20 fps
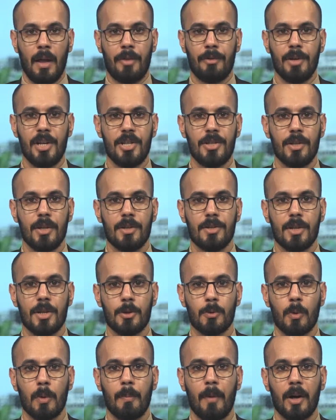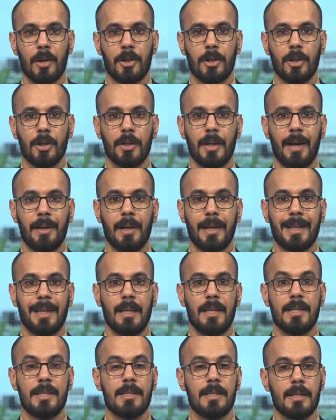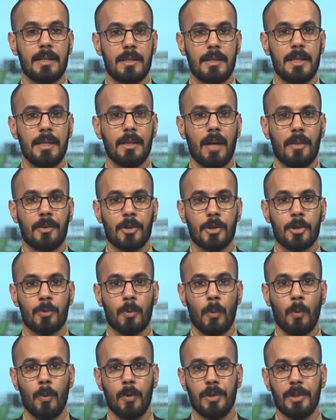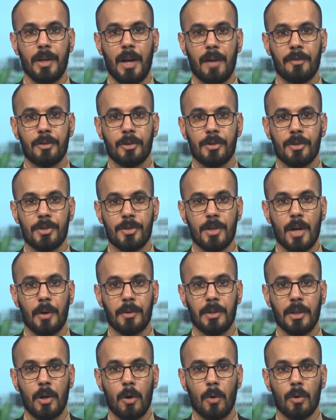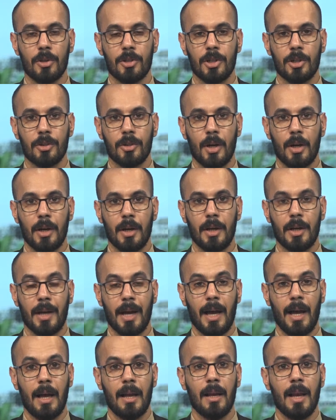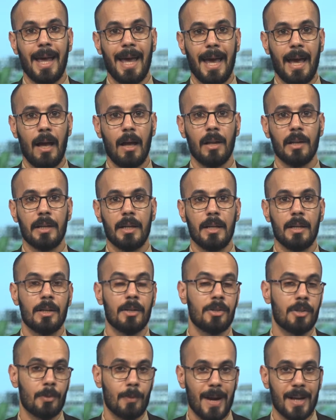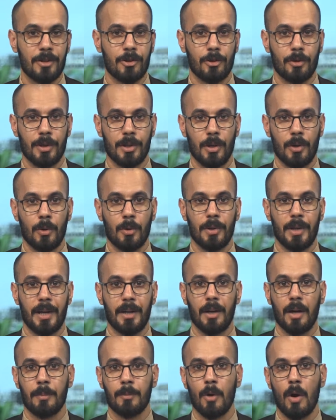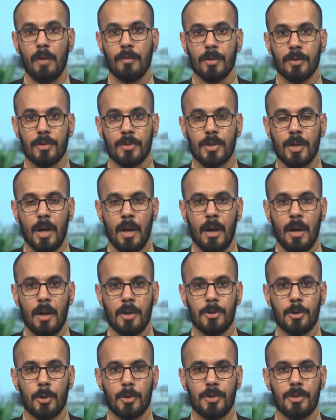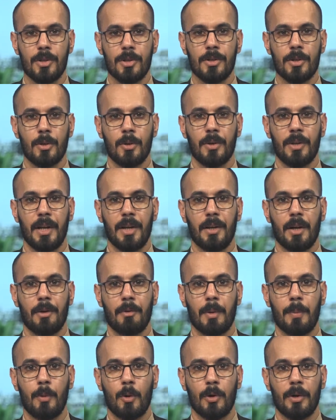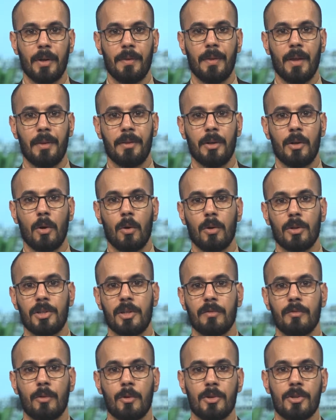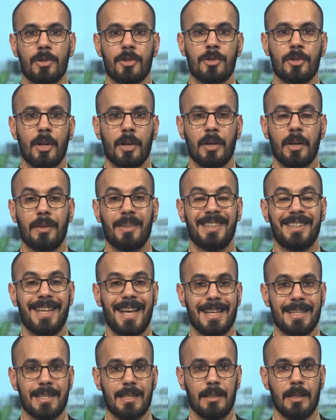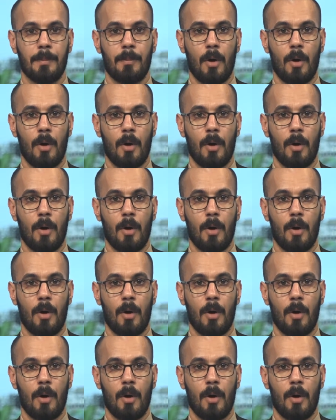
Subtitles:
Three citizens were martyred and at least 16 others were wounded after the Saudi coalition targeted al-Hali Directorate in Hodeidah province. Sources in Hodeidah reported that the coalition forces targeted the densely